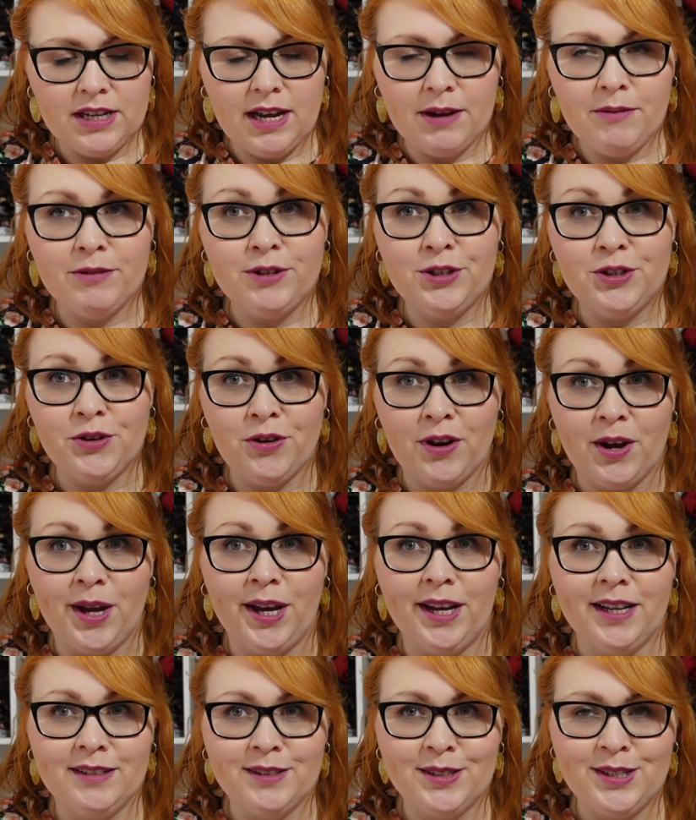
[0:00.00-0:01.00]
I'm going to try
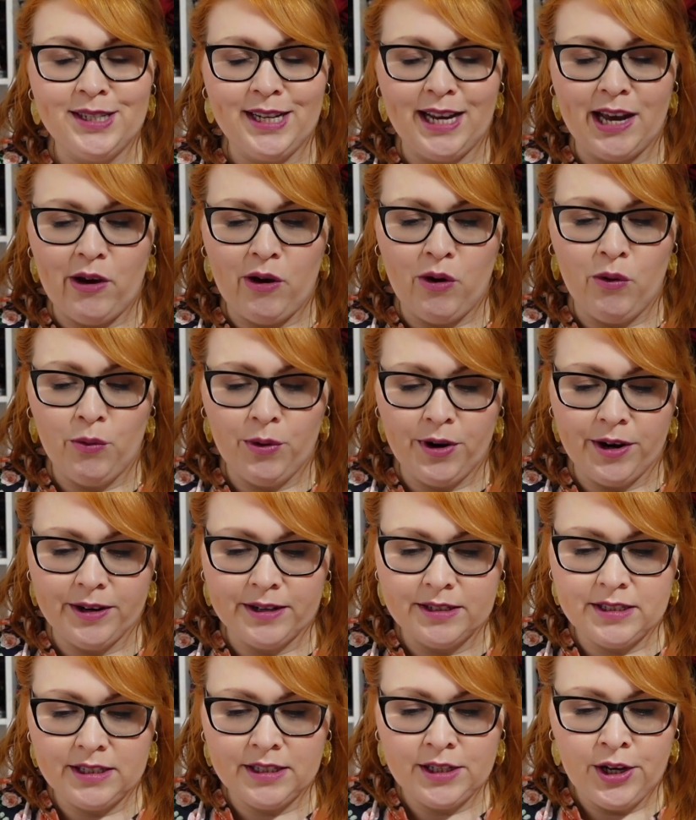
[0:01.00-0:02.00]
it and see how it
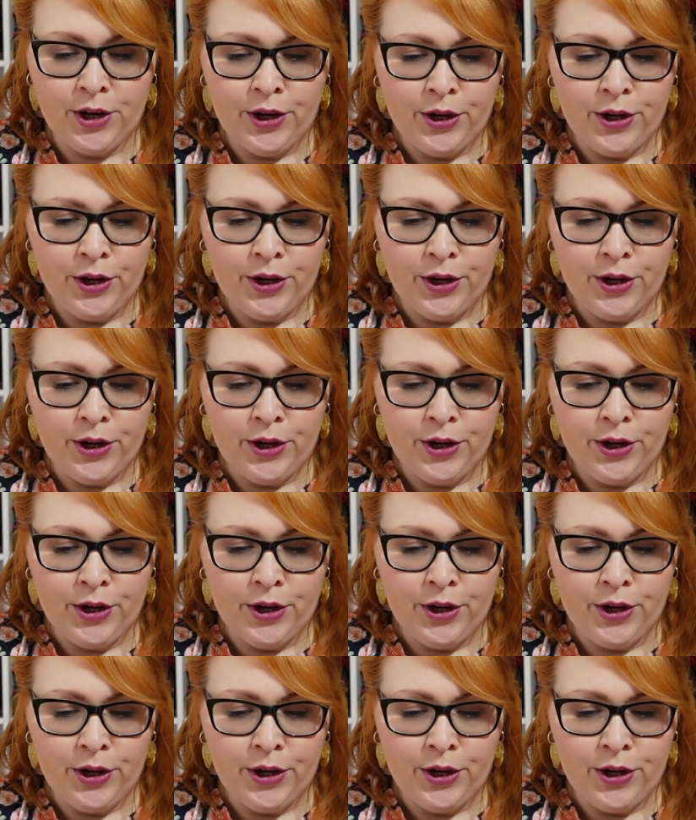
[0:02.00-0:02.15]
works.